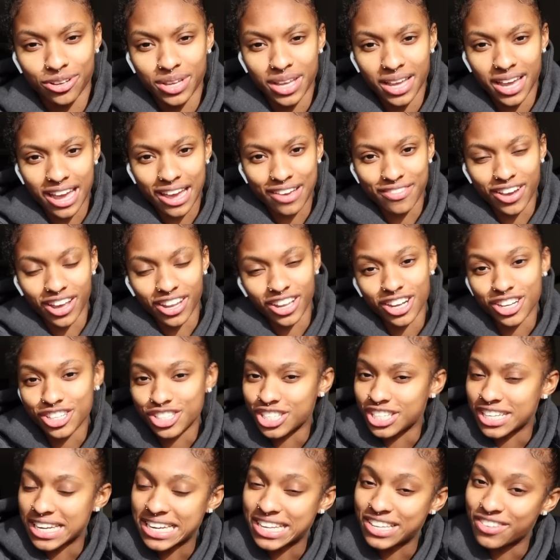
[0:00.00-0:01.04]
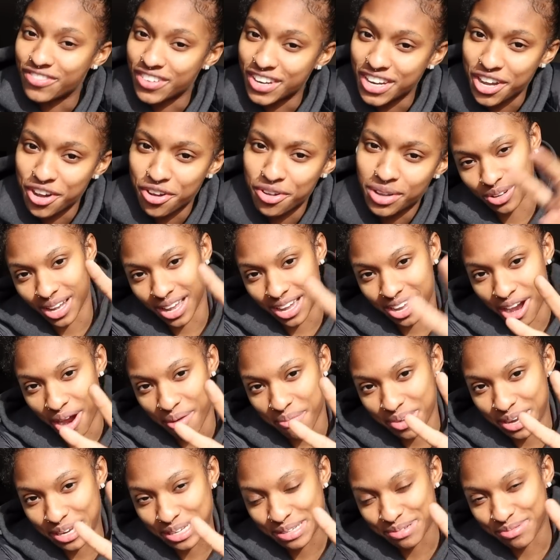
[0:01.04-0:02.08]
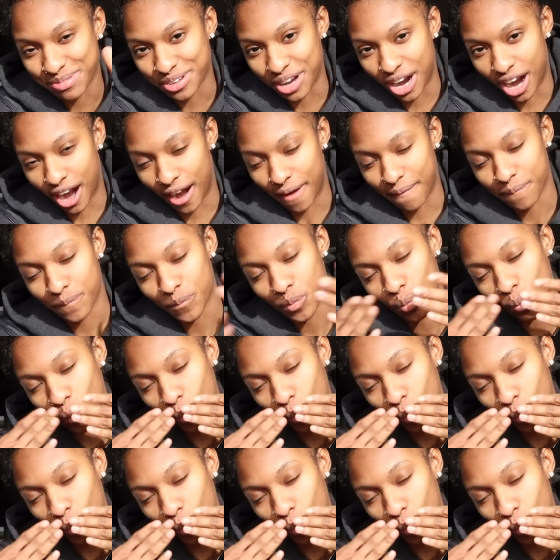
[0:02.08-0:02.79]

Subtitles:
yeah, if y'all are interested in this video, like, comment, and subscribe.